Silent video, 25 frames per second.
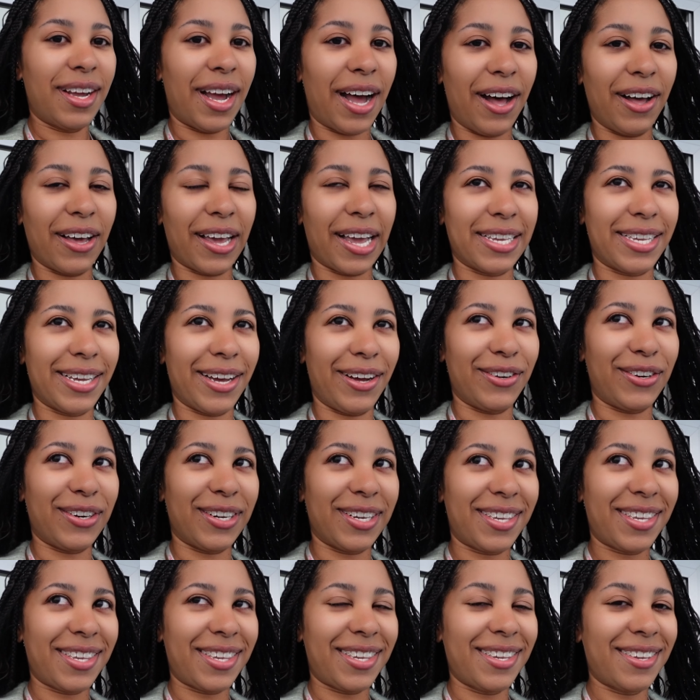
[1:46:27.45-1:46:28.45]
I guess I'll
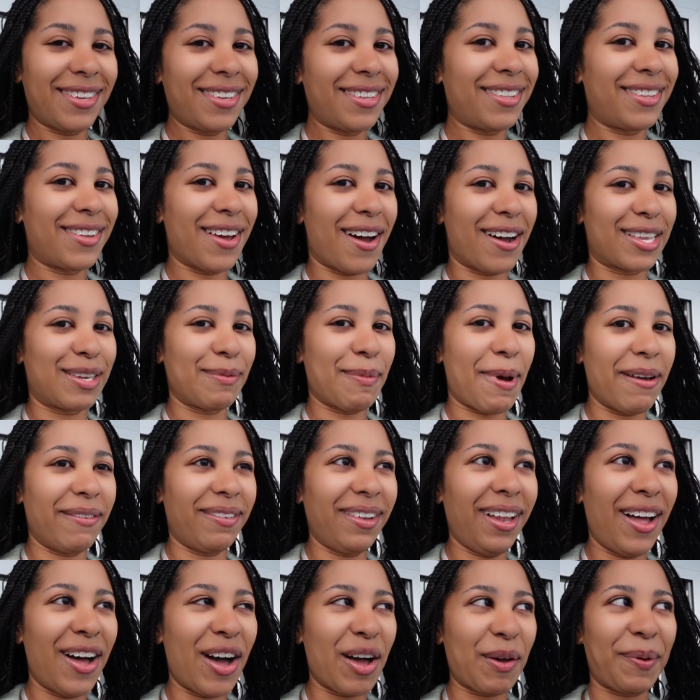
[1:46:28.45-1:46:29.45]
just talk to my
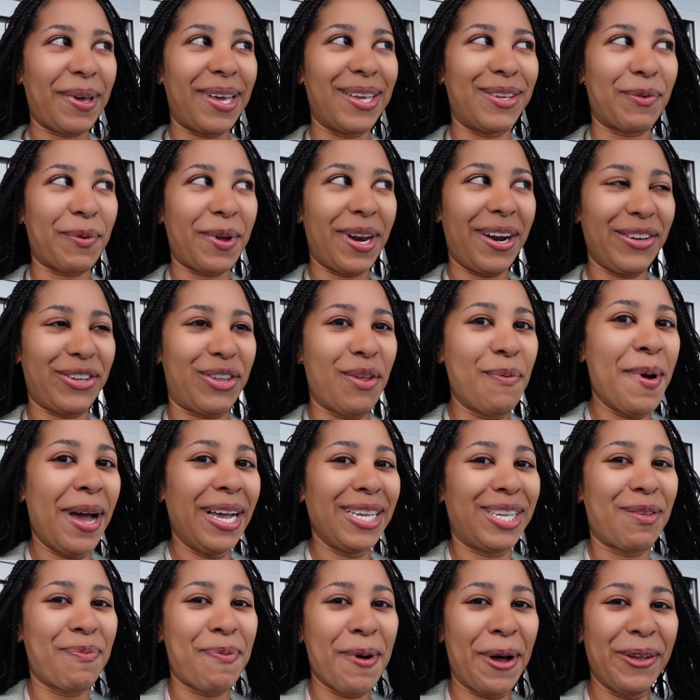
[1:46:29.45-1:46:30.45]
vlog, because what else am
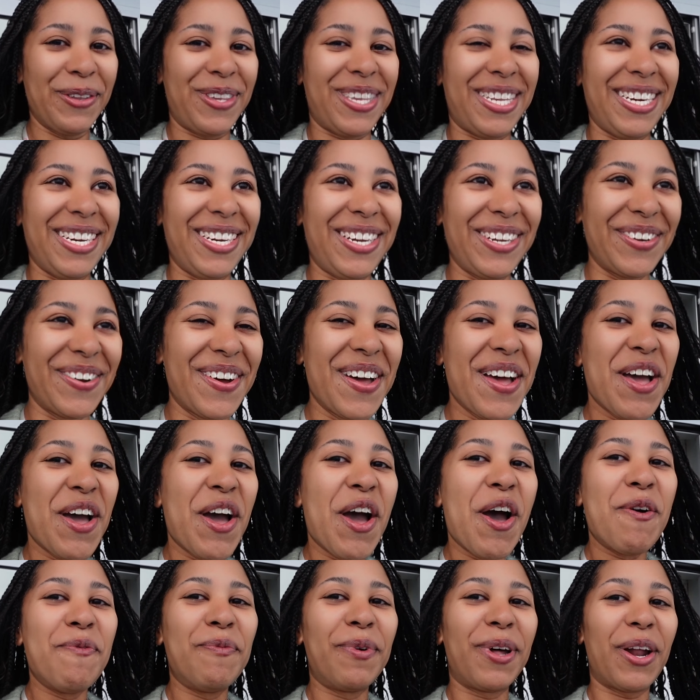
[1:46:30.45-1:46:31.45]
I supposed to do?
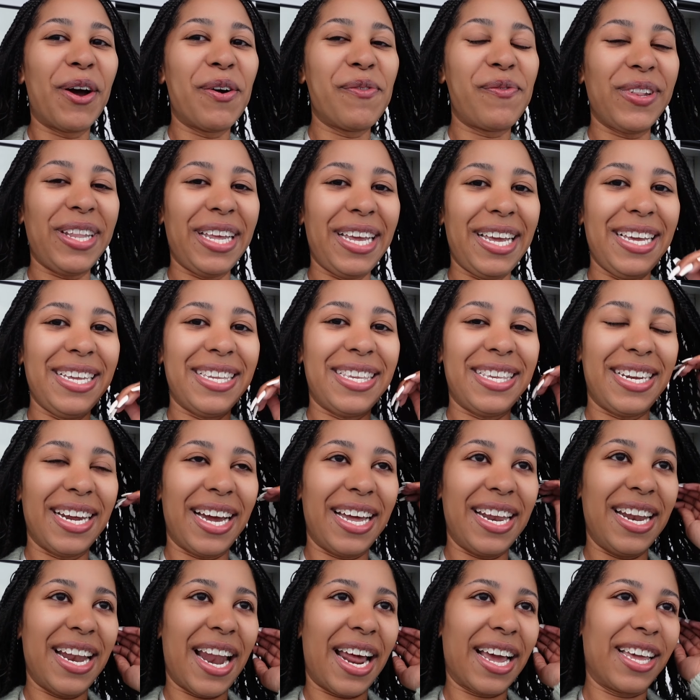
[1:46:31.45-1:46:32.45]
But hopefully he's
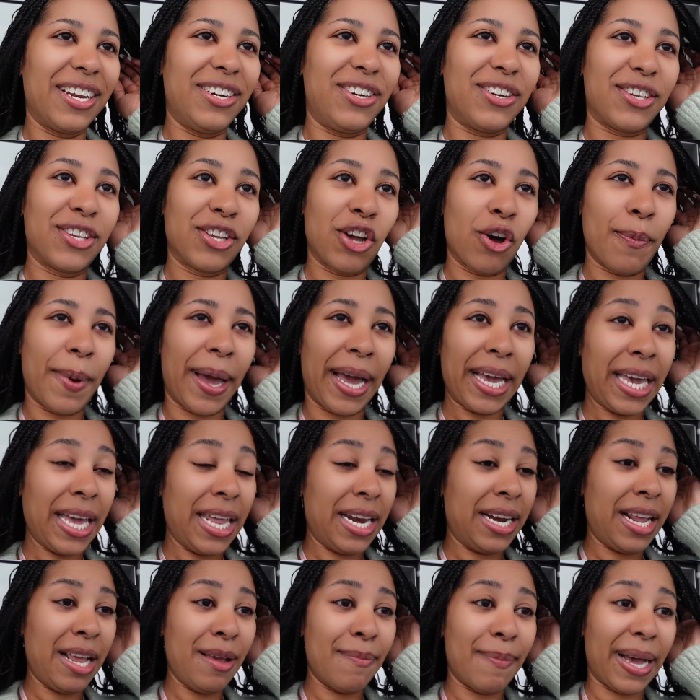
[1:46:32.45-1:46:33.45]
done and I can just go back
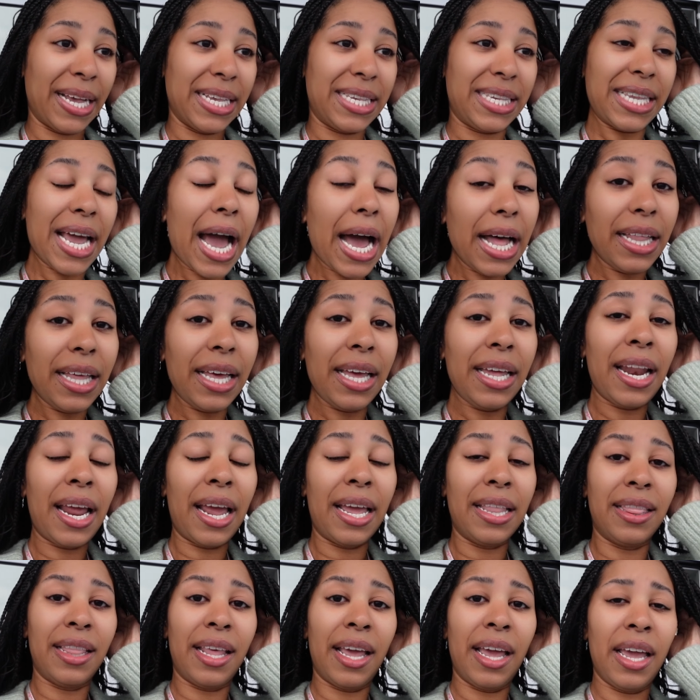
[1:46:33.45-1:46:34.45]
in and eat my salad
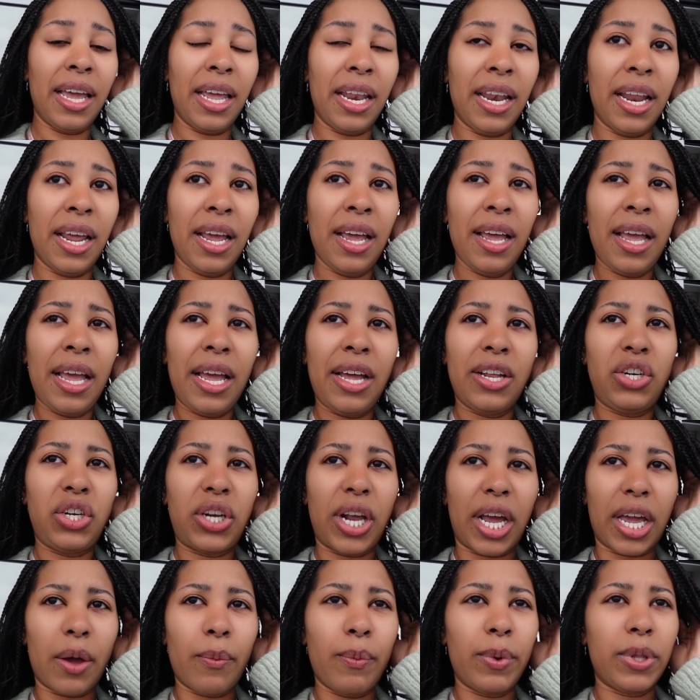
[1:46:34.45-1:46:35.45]
and then
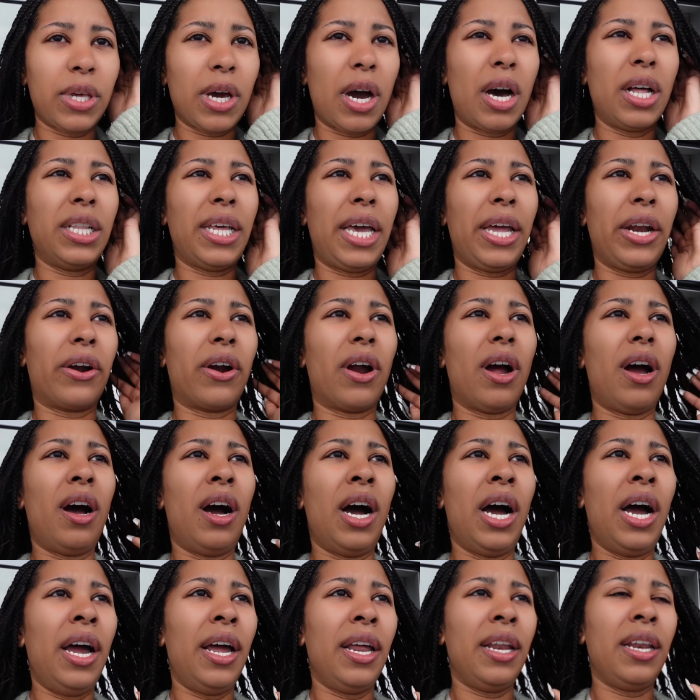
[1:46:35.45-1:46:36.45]
check in with y'all later
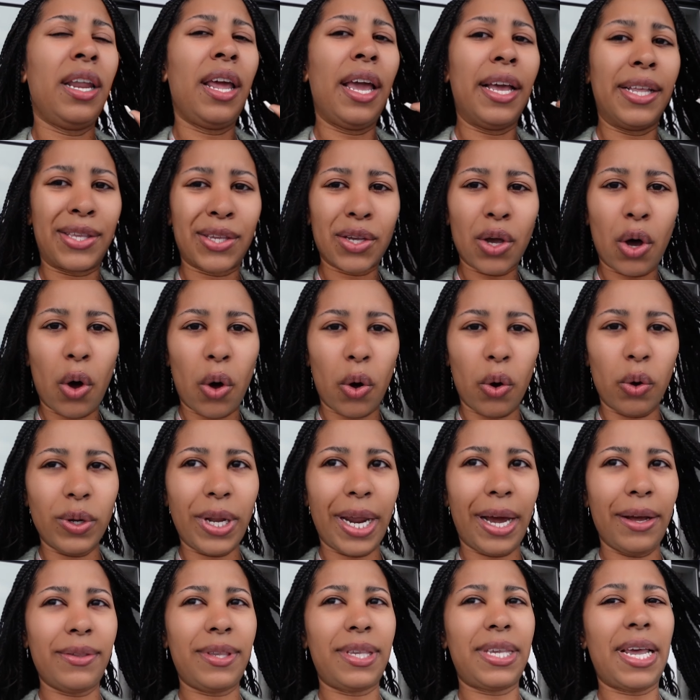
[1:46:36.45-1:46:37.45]
on. It's cold
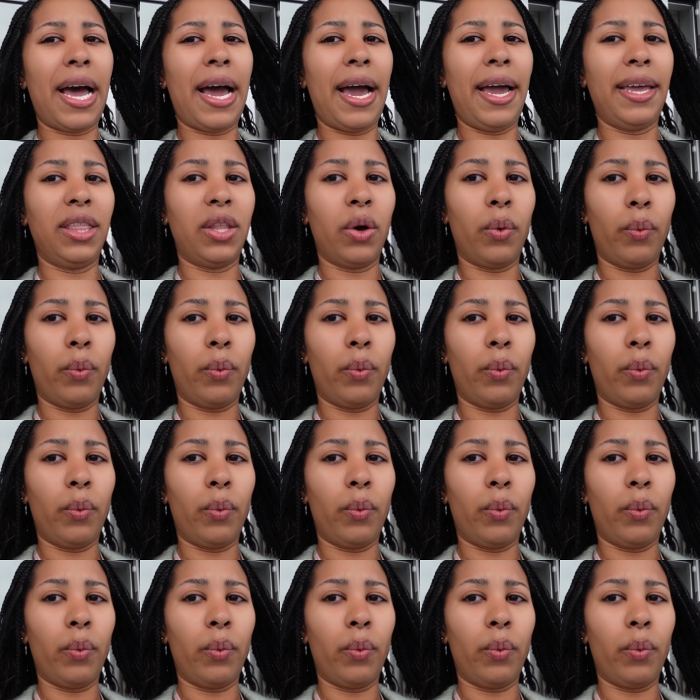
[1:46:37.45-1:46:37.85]
outside.